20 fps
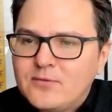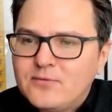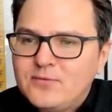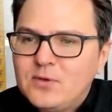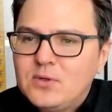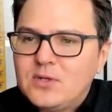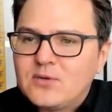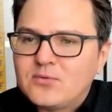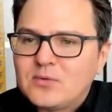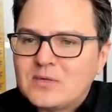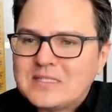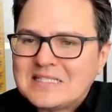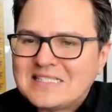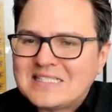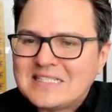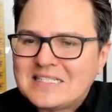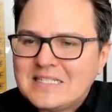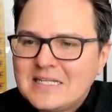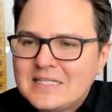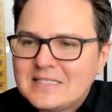few different
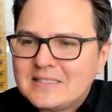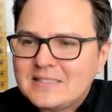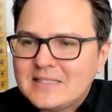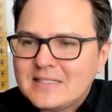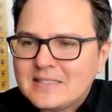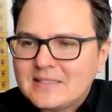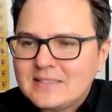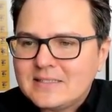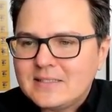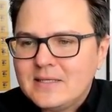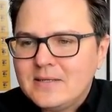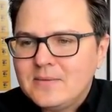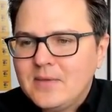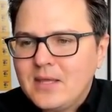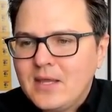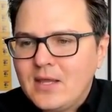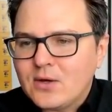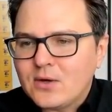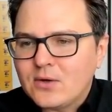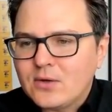statistics
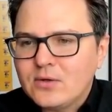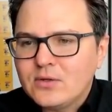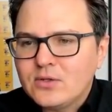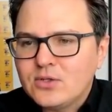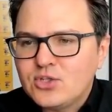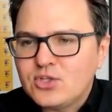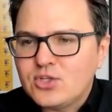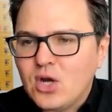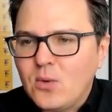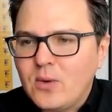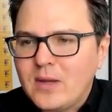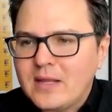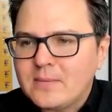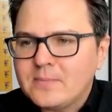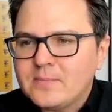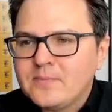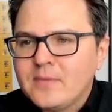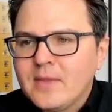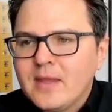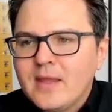here
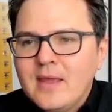showing